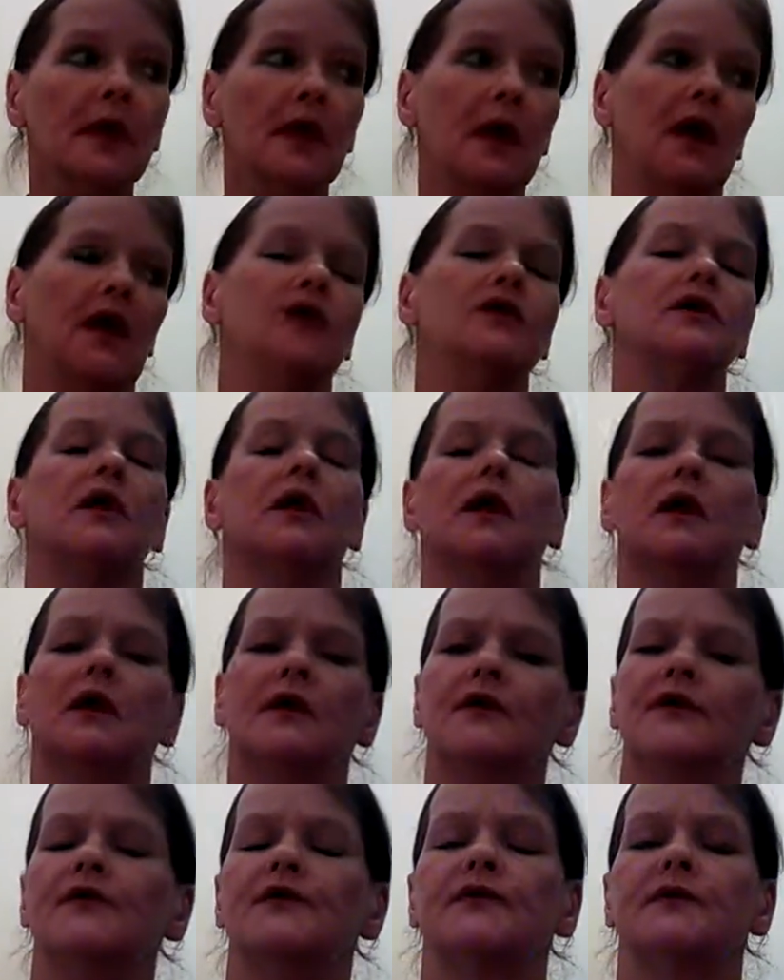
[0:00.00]
And you're not
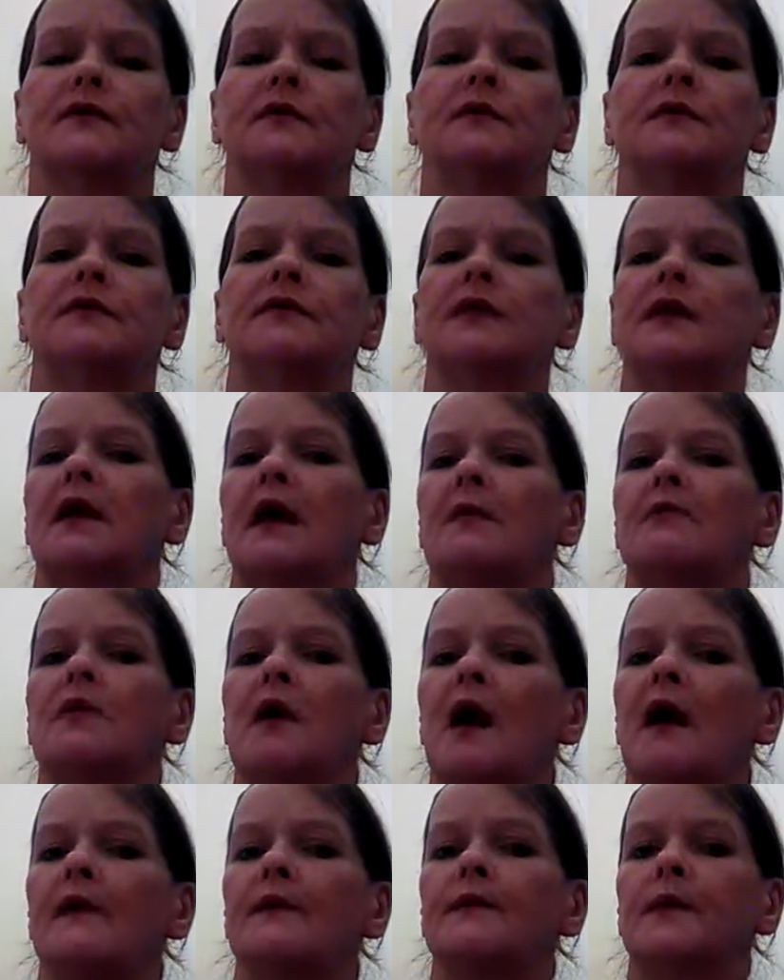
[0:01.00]
concerned that I'm
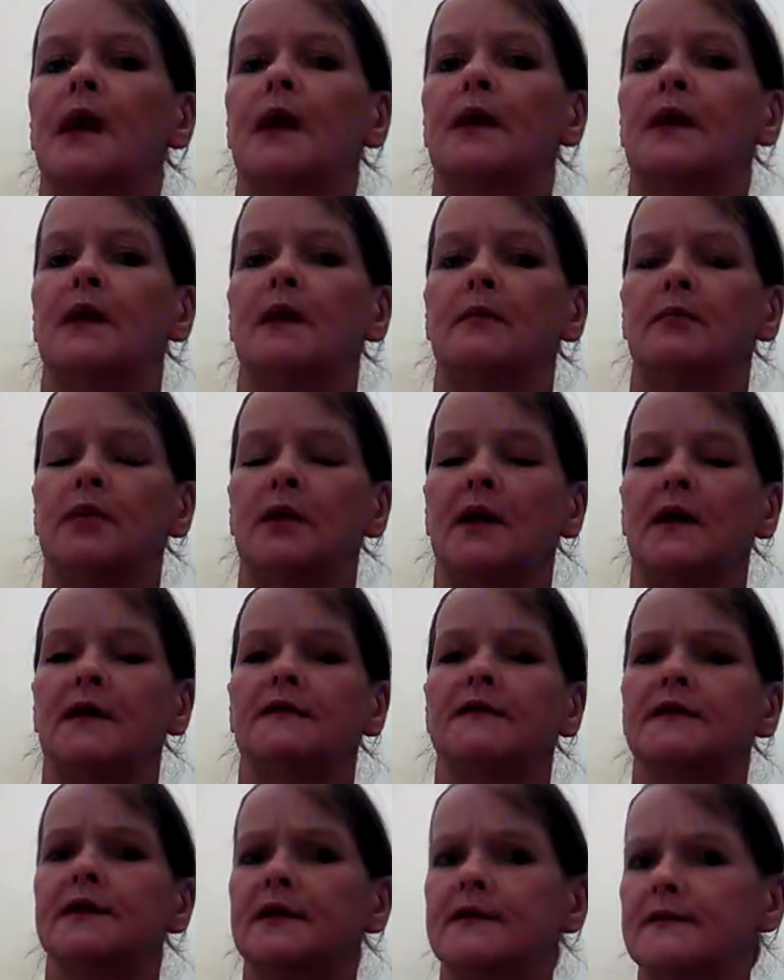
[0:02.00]
not finding a place
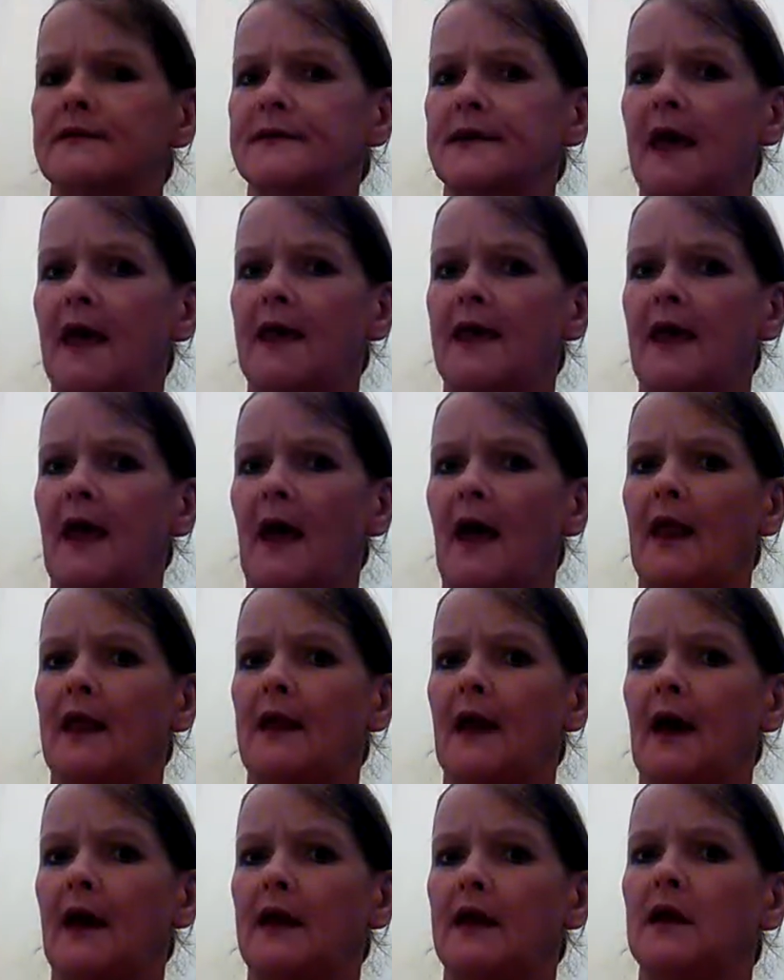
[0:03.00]
to stay at
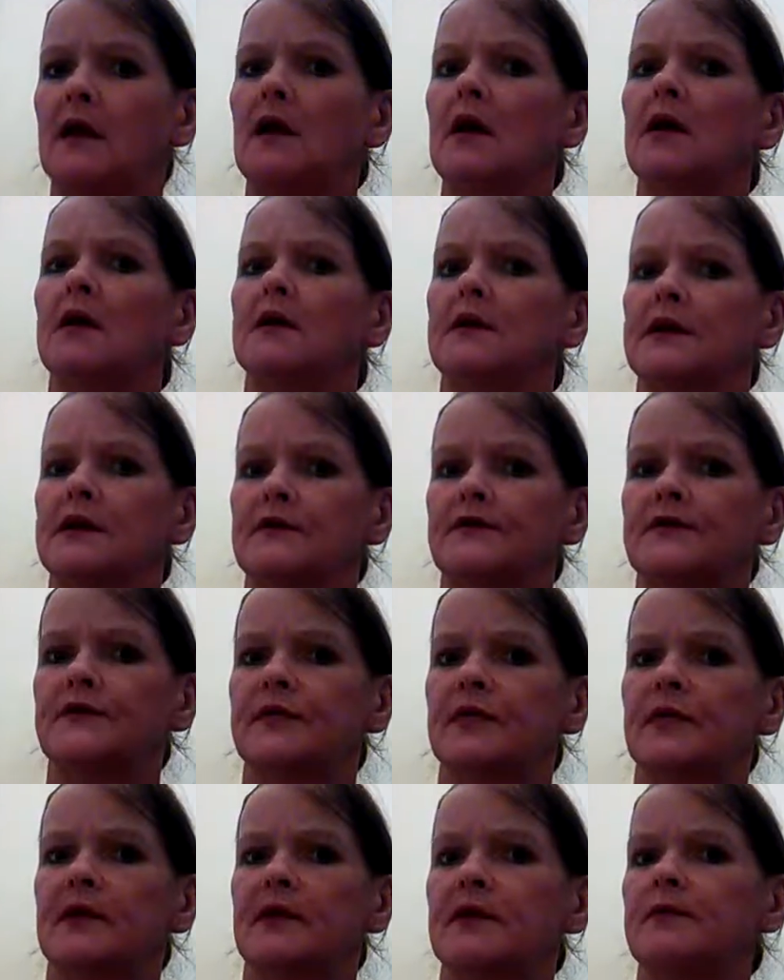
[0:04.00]
night. to
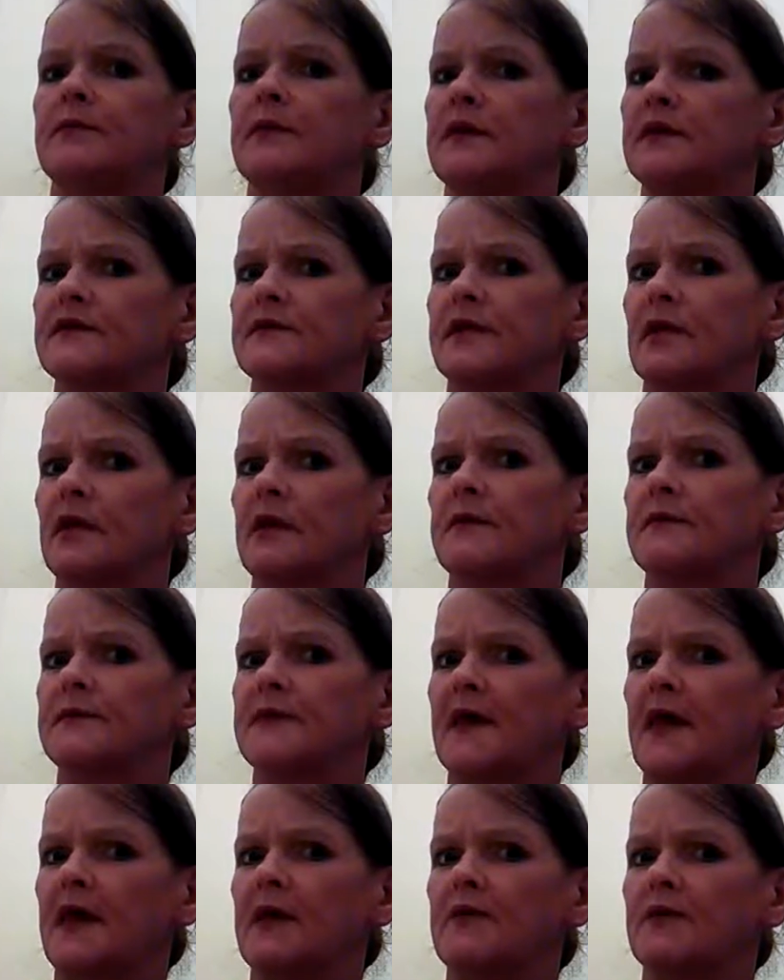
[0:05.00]
sleep and sleep
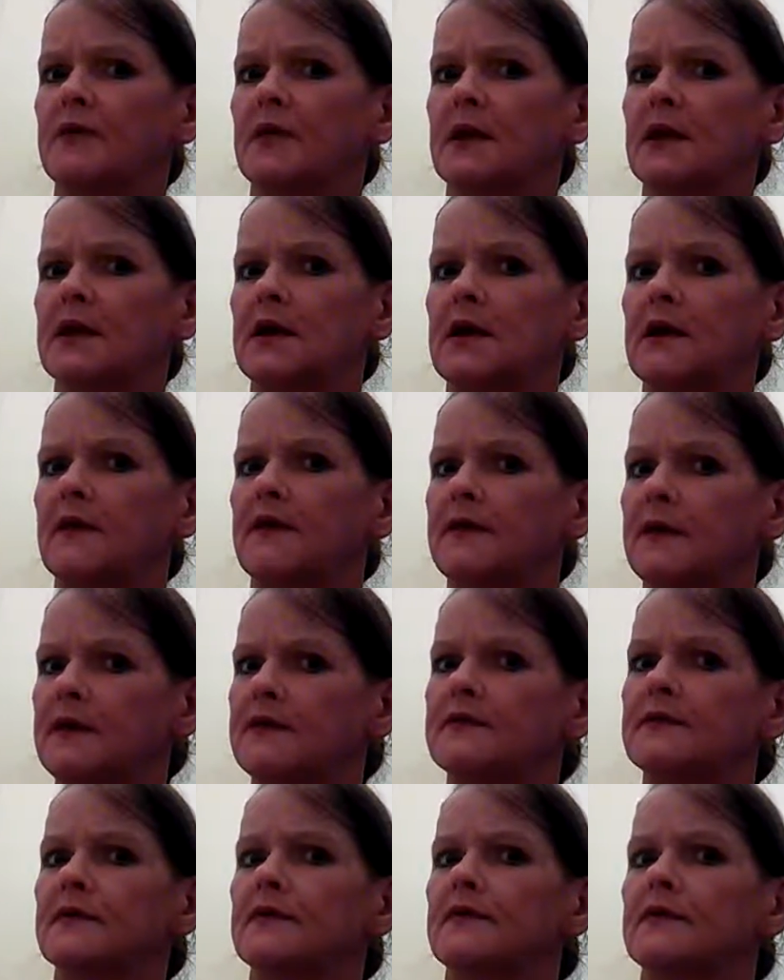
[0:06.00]
safely.
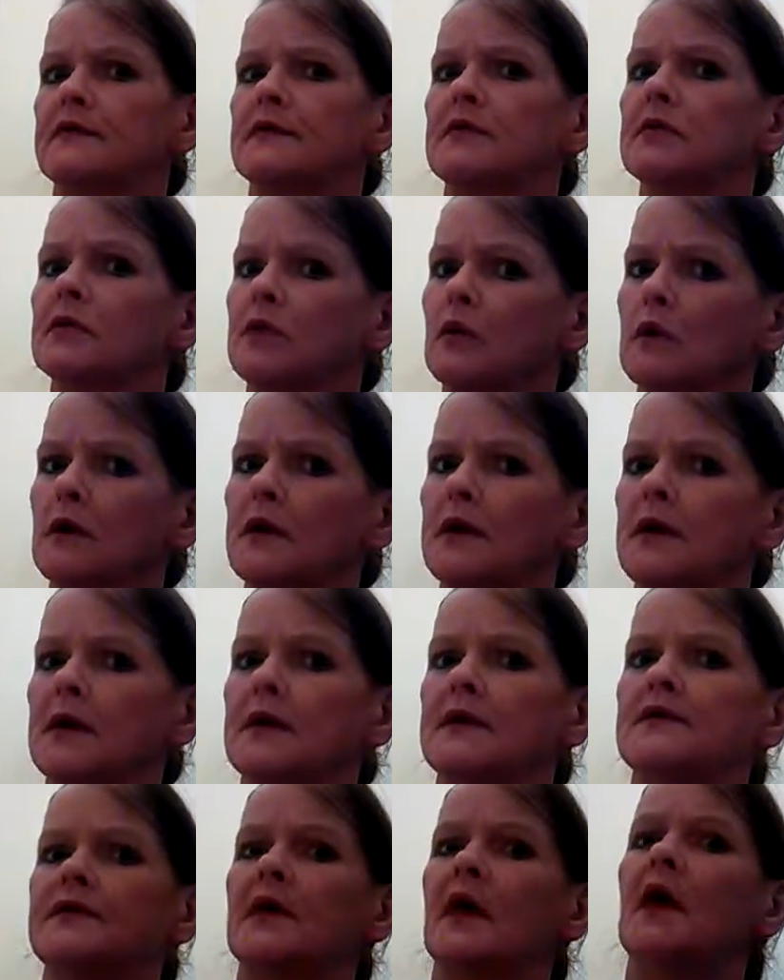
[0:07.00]
These are the
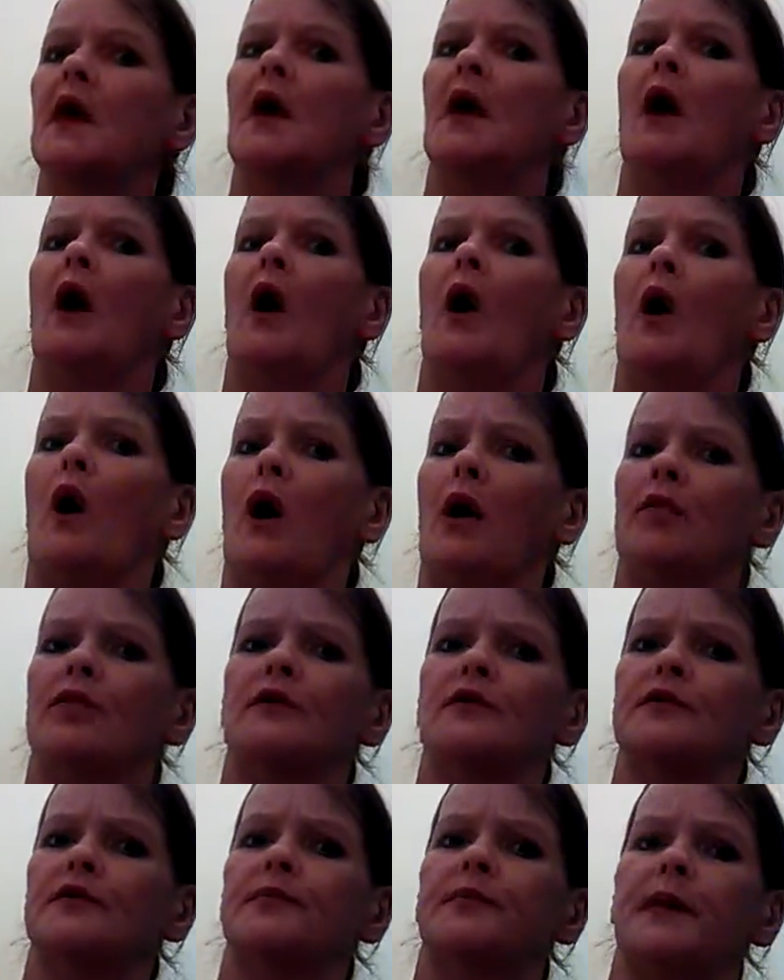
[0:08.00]
lawyers, all
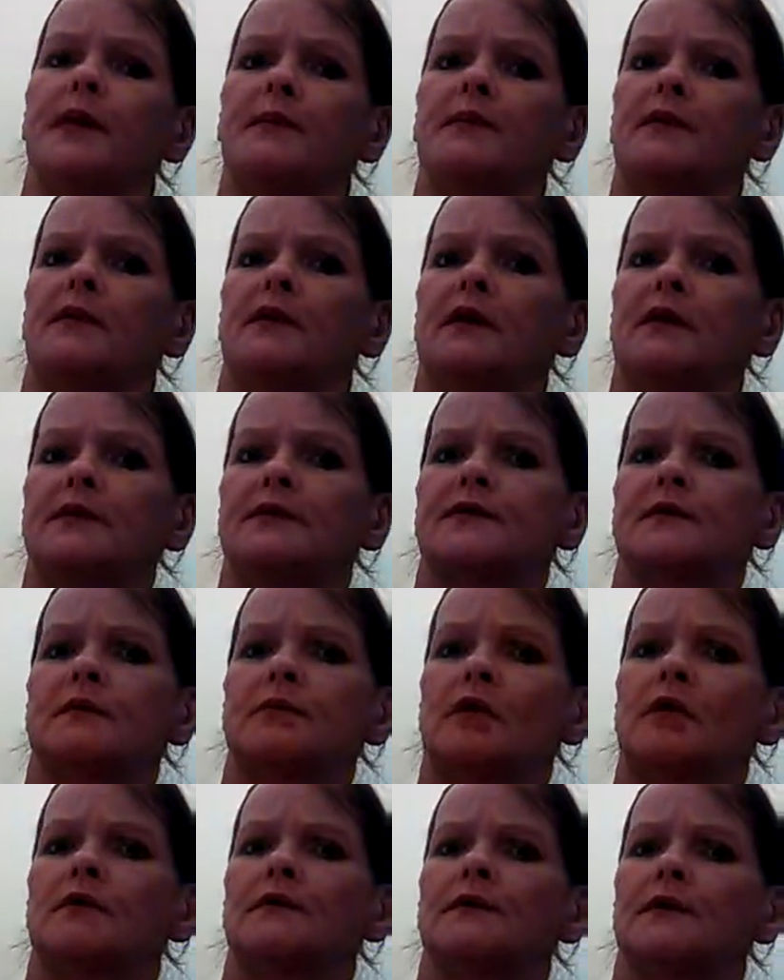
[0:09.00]
those people that are
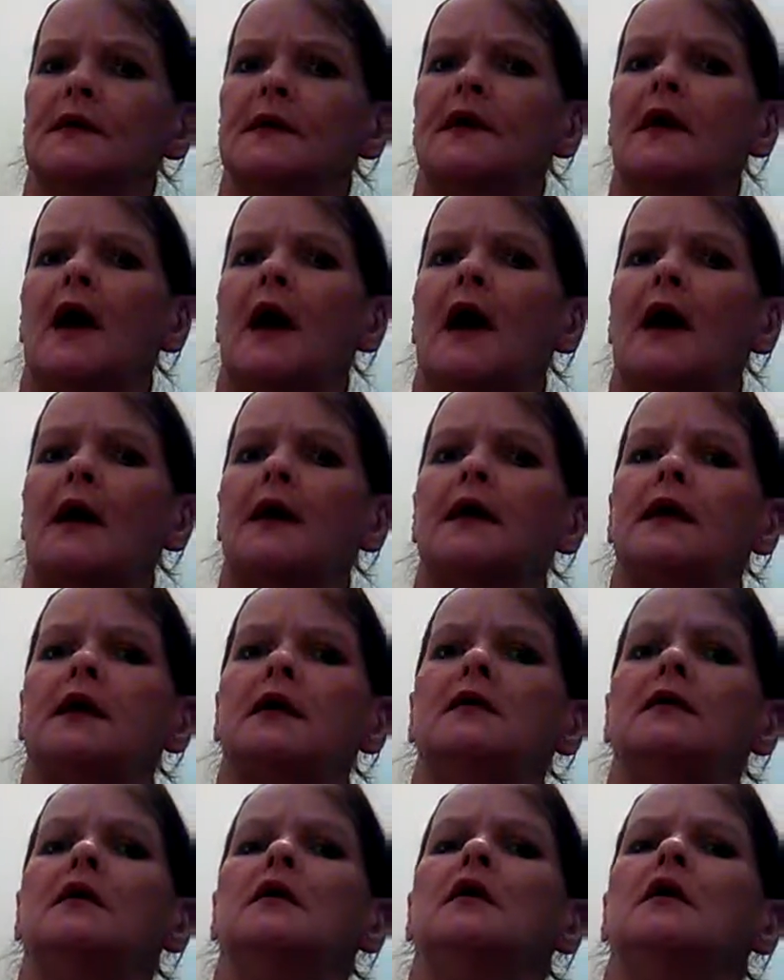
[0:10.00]
supposedly hired